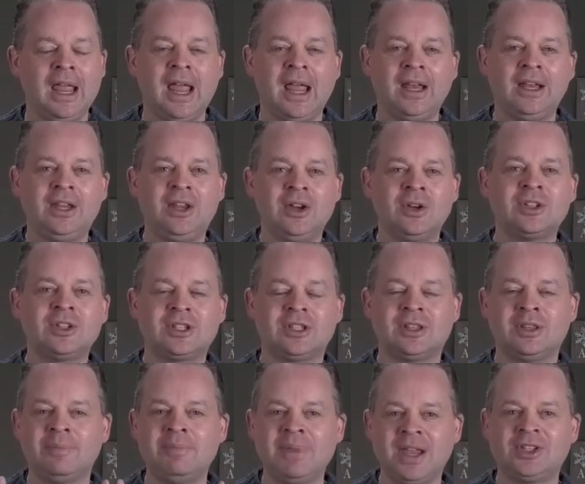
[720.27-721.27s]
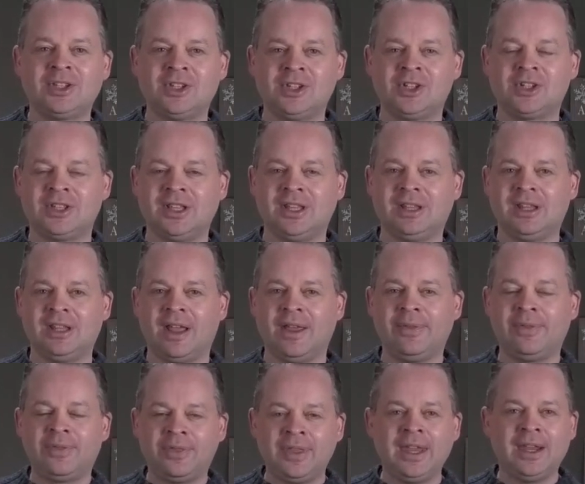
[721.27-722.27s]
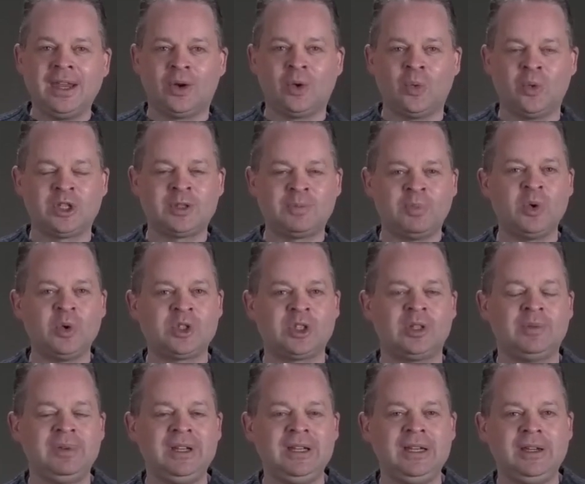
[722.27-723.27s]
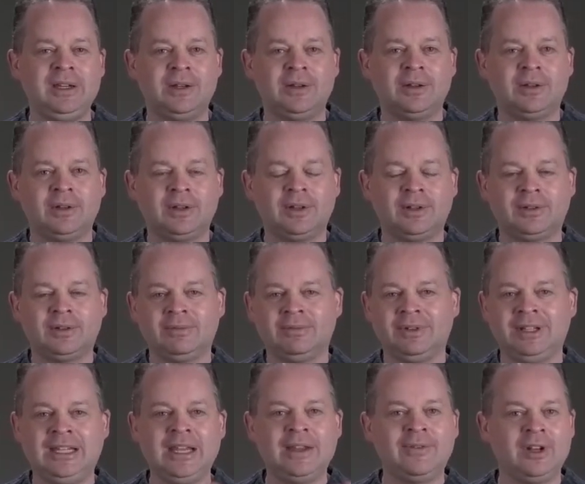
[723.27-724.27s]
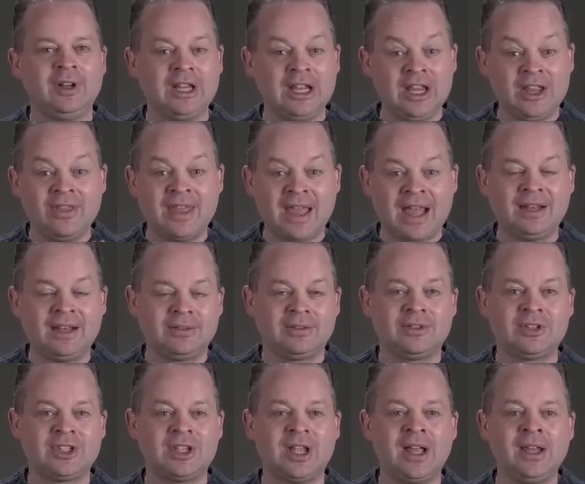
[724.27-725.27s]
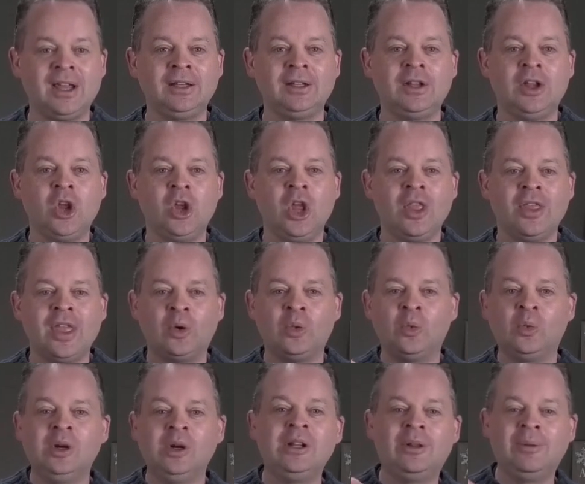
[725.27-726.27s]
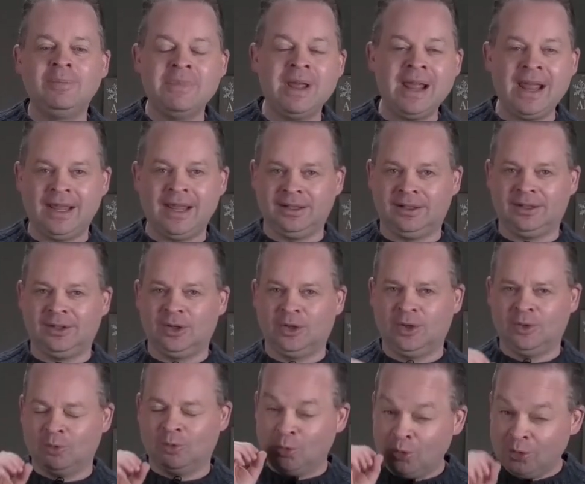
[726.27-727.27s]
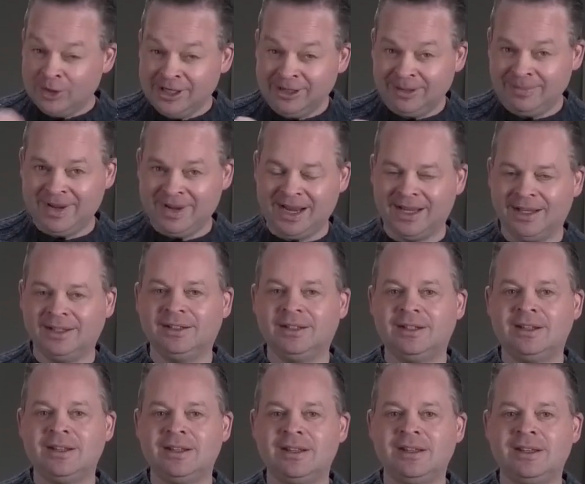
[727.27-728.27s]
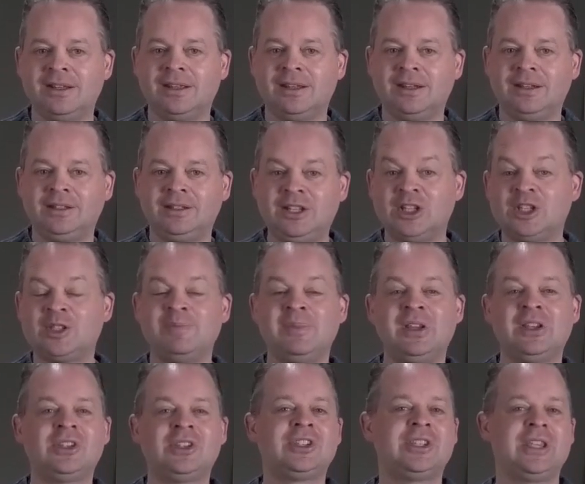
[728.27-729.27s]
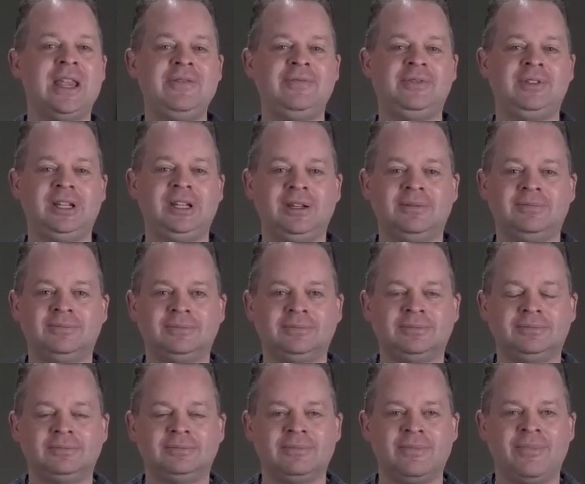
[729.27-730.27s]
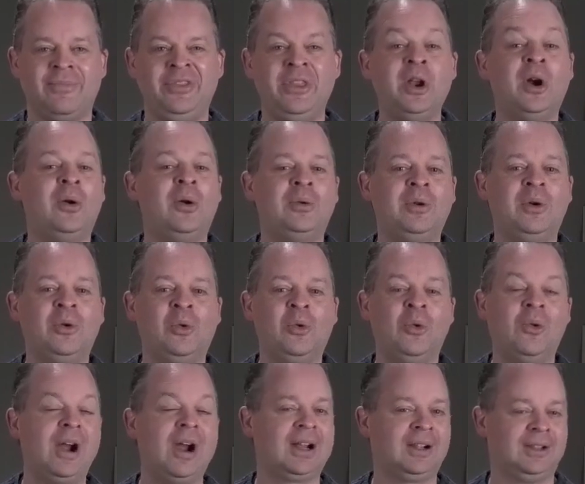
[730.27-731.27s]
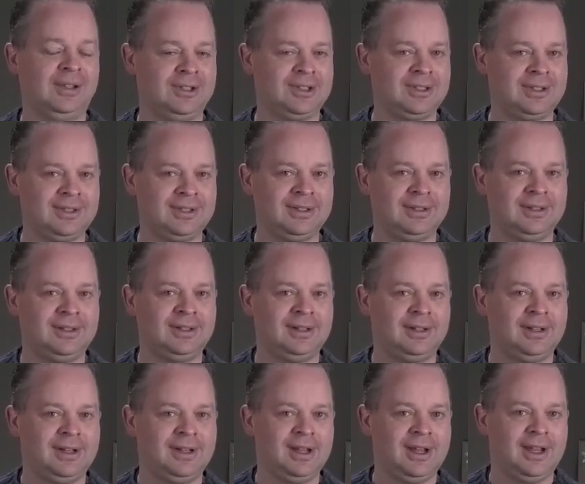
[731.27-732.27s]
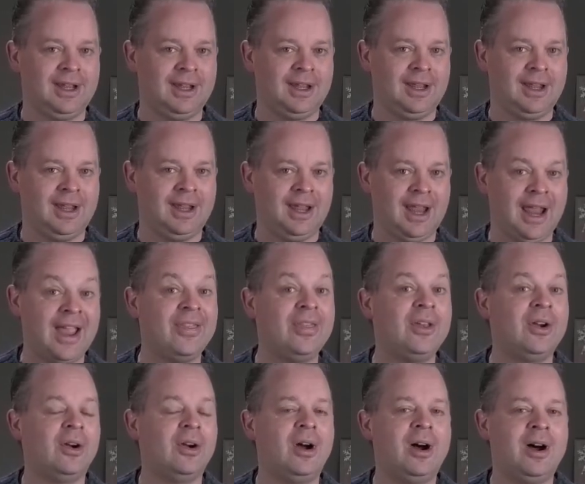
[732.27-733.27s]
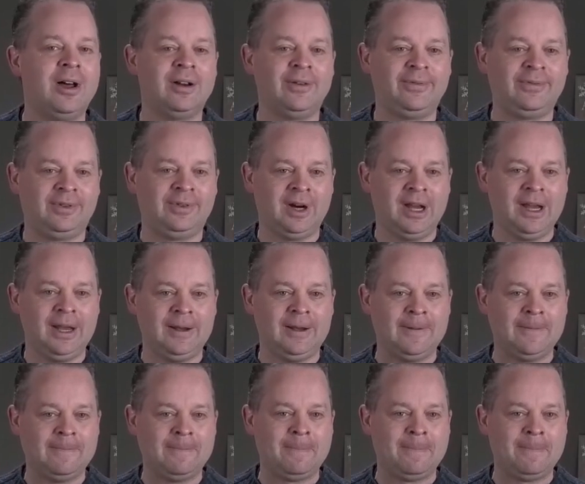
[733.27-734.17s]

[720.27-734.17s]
And here's the message that I think was supposed to be given in that sign, that real men dismiss safety. They're reckless and they're unafraid.